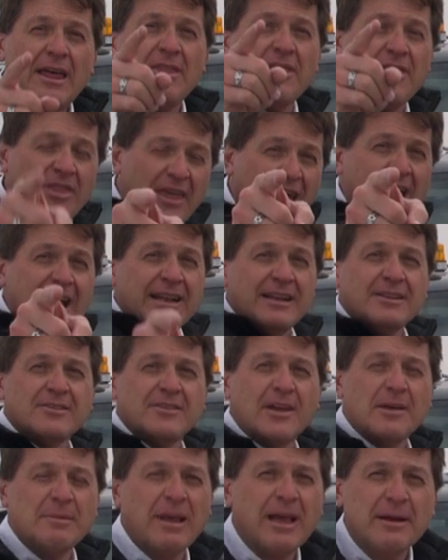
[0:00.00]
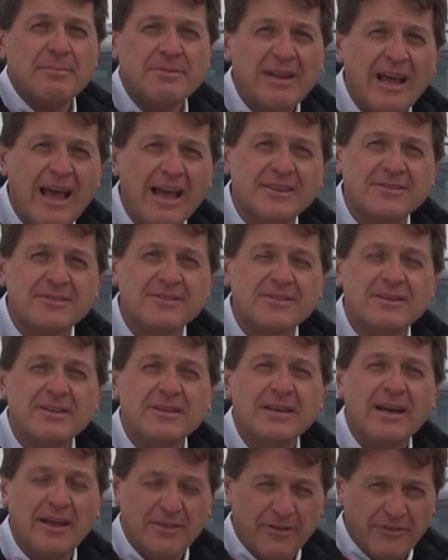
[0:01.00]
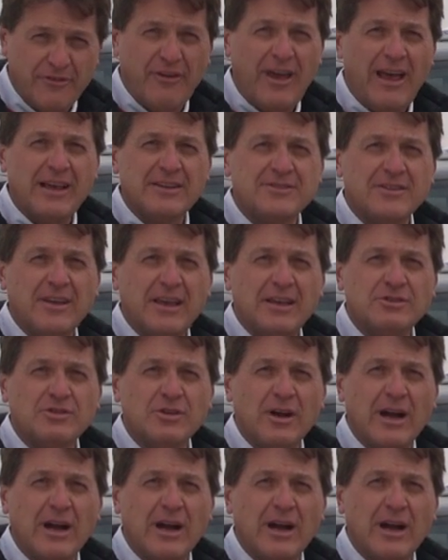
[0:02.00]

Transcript: And that is coming up next on the Fast Lane